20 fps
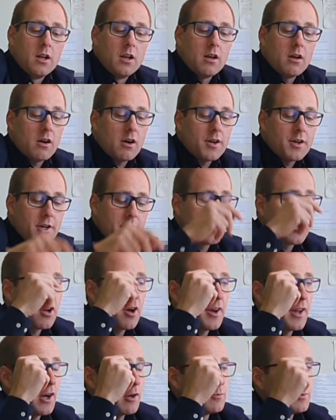Look, I know you
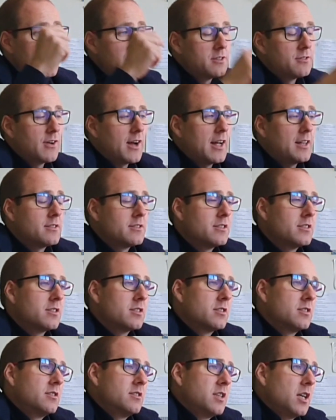can't help these
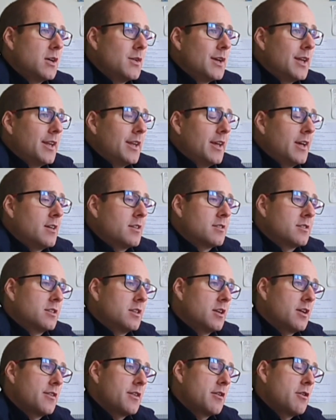vans doing this,
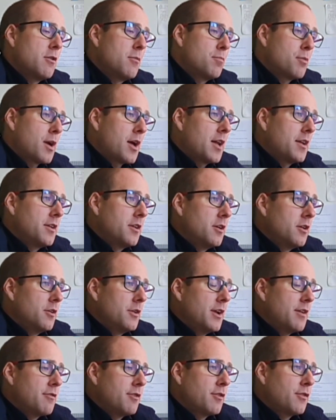you know, they're not brand new
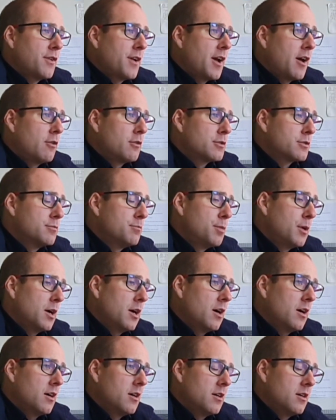and everything else,
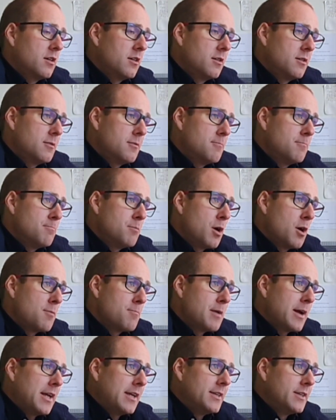but my
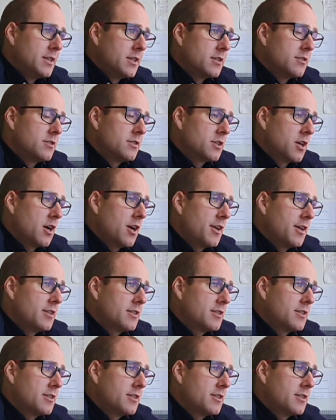main concern